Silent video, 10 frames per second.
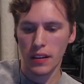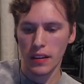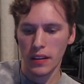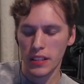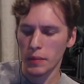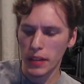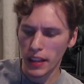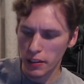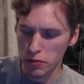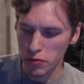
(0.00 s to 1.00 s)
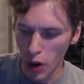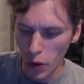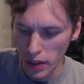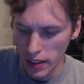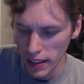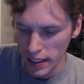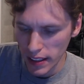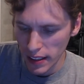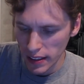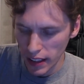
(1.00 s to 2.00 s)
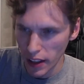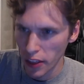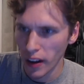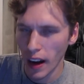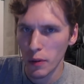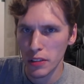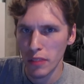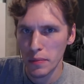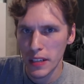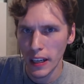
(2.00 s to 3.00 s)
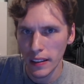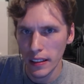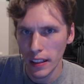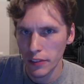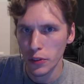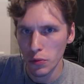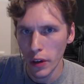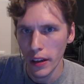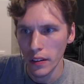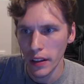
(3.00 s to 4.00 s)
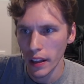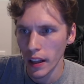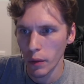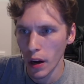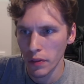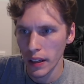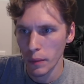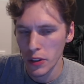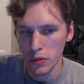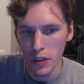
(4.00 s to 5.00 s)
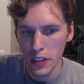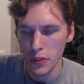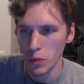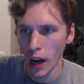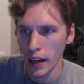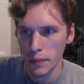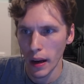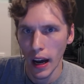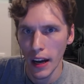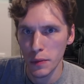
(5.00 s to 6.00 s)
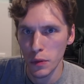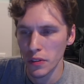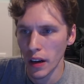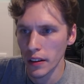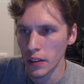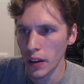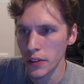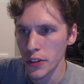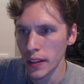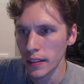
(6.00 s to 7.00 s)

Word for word: somebody like wrote that they thought I was a reptilian, like for real, and they like went off like a bunch of reasons why, because my eyes move around a lot and shit.